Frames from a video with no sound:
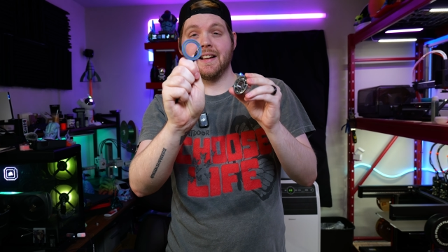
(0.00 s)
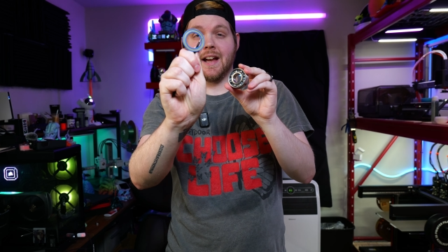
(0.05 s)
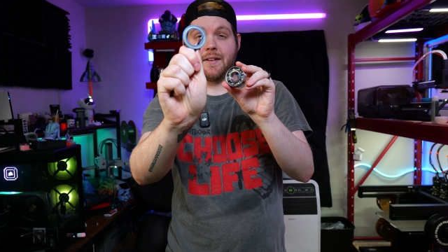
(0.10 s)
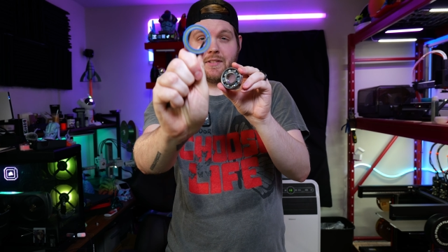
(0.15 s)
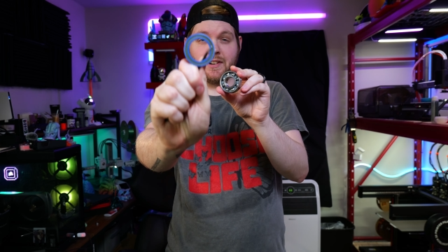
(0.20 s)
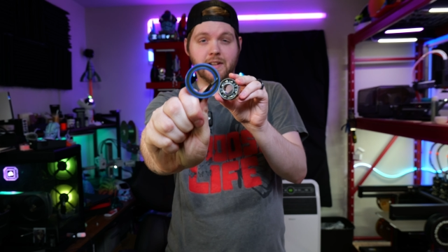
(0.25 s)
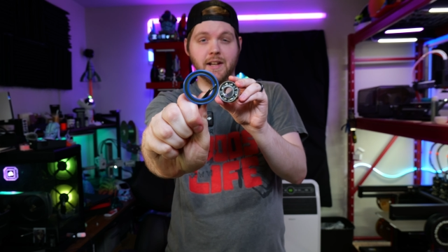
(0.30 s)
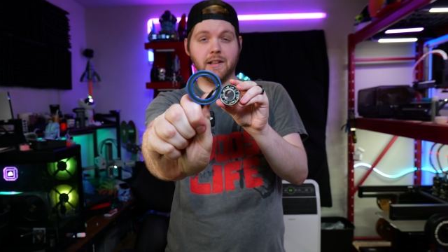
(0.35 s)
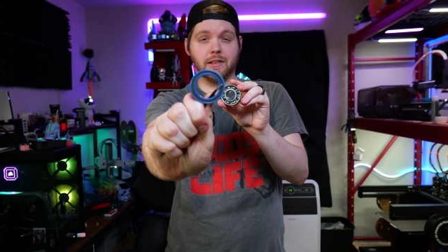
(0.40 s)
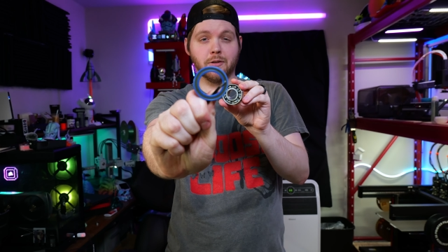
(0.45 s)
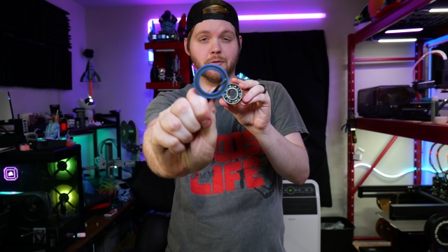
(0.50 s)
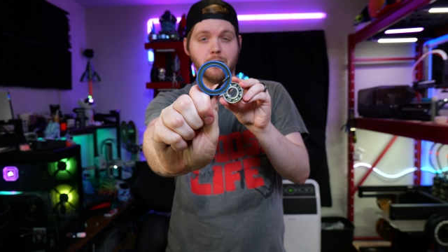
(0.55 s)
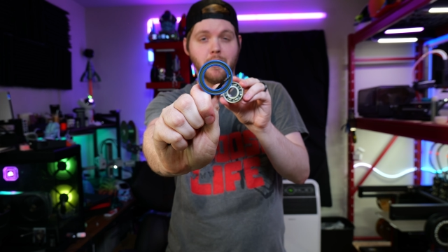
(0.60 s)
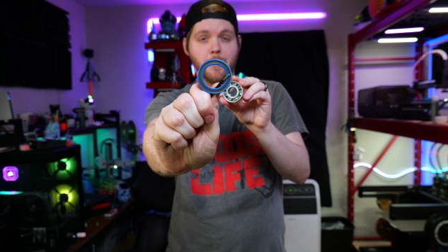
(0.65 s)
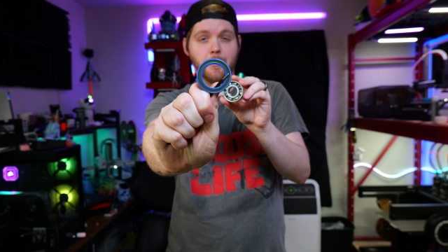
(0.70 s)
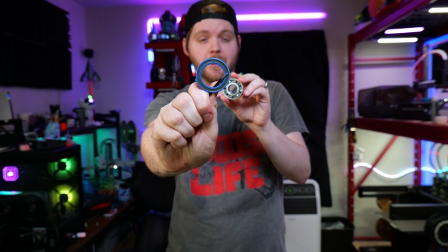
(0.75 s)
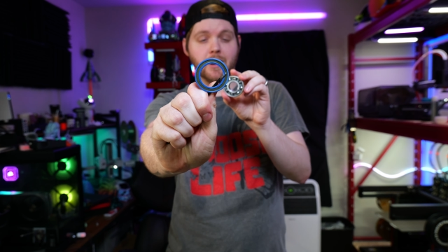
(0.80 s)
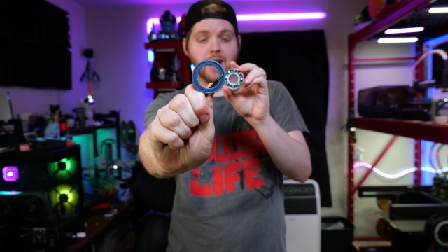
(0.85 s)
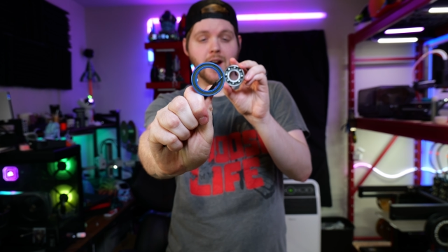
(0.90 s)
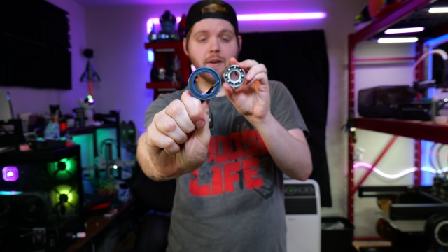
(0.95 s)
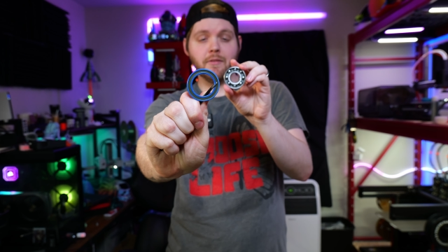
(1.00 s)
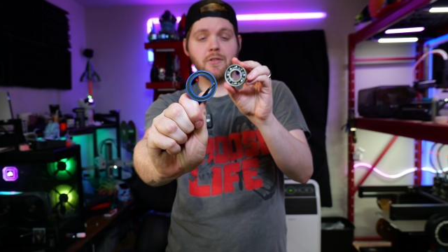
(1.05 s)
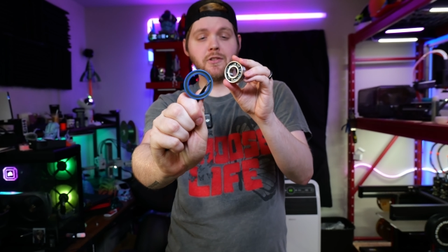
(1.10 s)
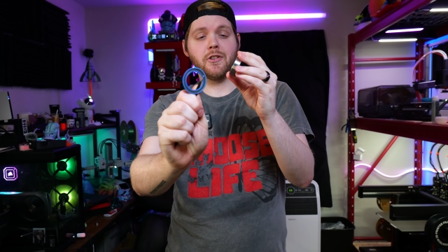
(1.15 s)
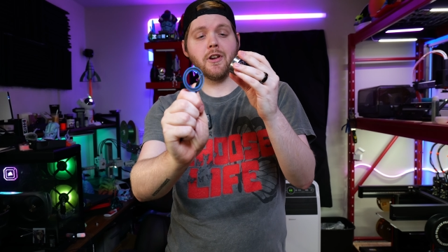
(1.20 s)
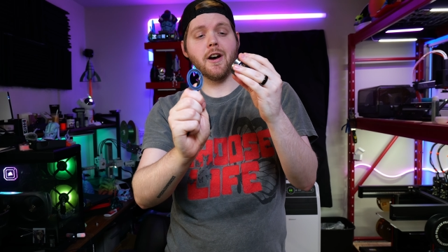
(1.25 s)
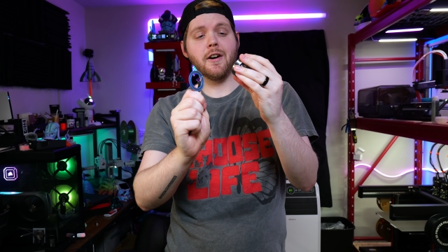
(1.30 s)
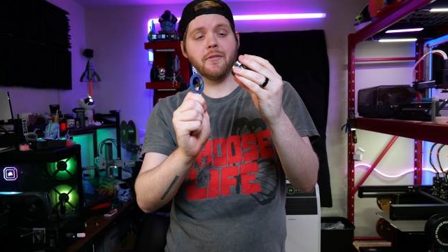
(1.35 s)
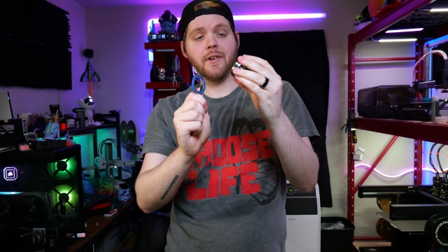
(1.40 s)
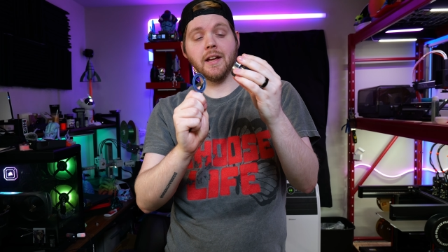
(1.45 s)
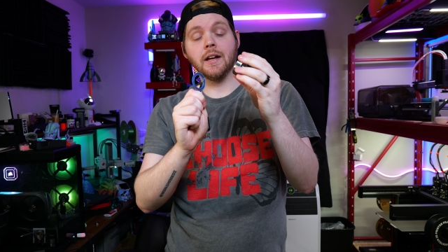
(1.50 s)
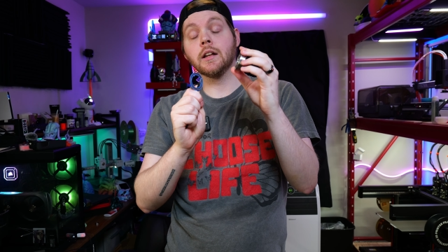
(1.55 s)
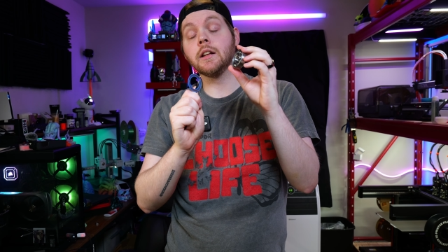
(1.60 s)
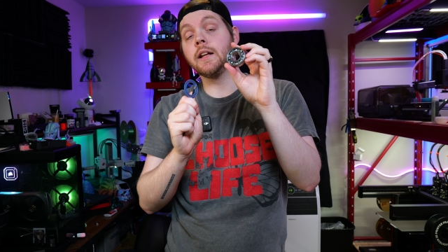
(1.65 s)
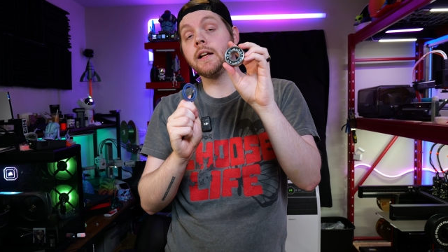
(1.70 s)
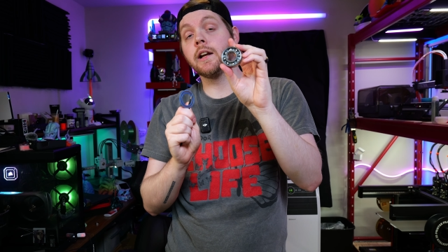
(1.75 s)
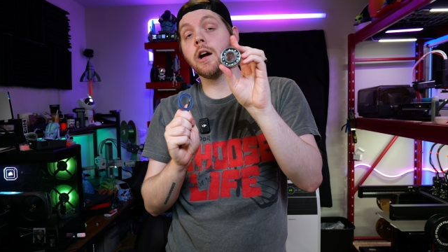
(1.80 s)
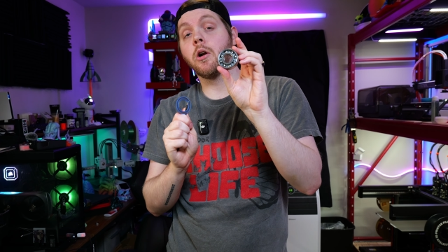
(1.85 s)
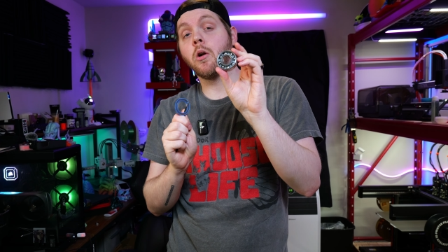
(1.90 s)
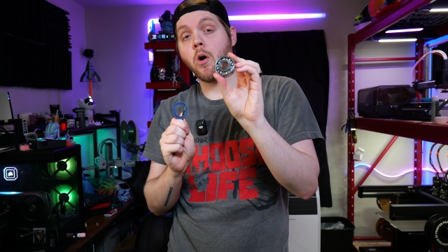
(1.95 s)
I have to take the rubber covers off and
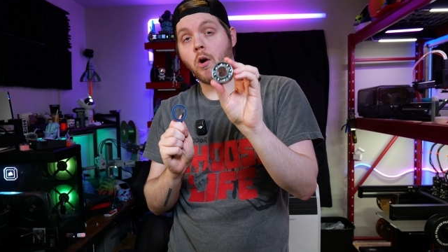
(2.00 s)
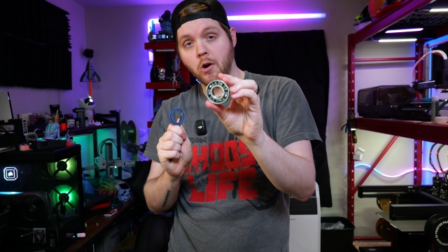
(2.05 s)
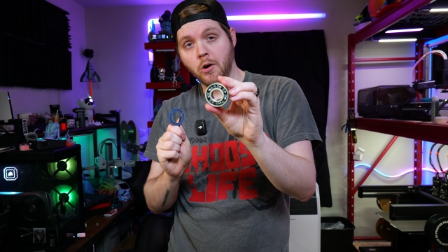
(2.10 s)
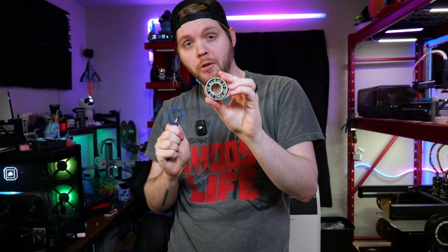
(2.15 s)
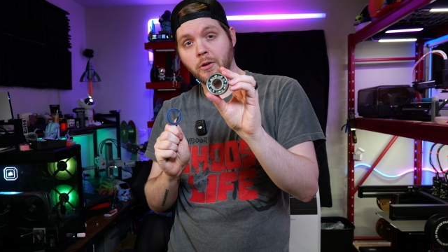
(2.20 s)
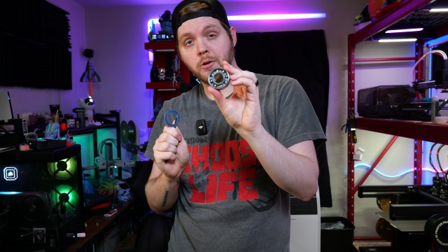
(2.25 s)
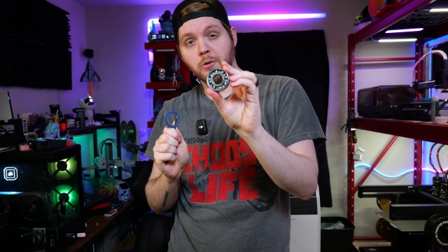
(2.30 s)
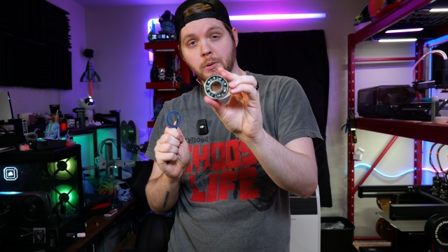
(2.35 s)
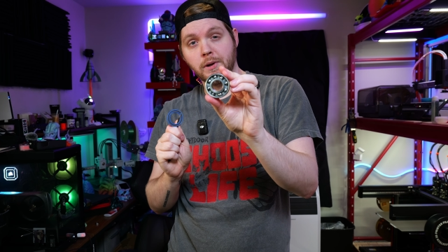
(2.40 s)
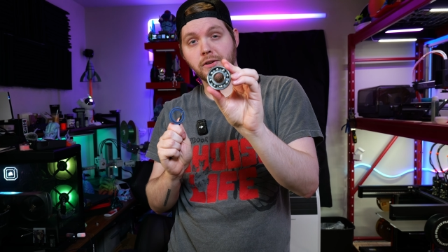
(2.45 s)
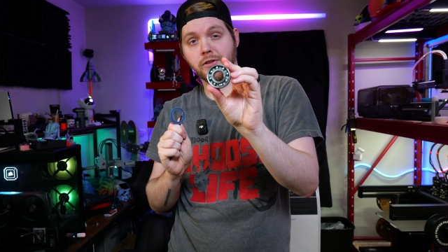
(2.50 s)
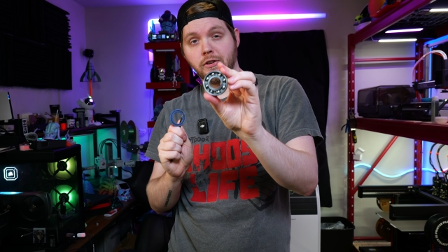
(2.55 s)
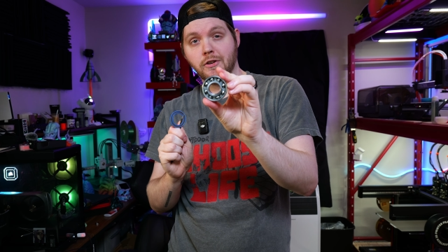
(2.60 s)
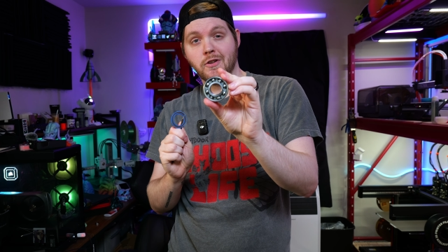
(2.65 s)
clean out all the grease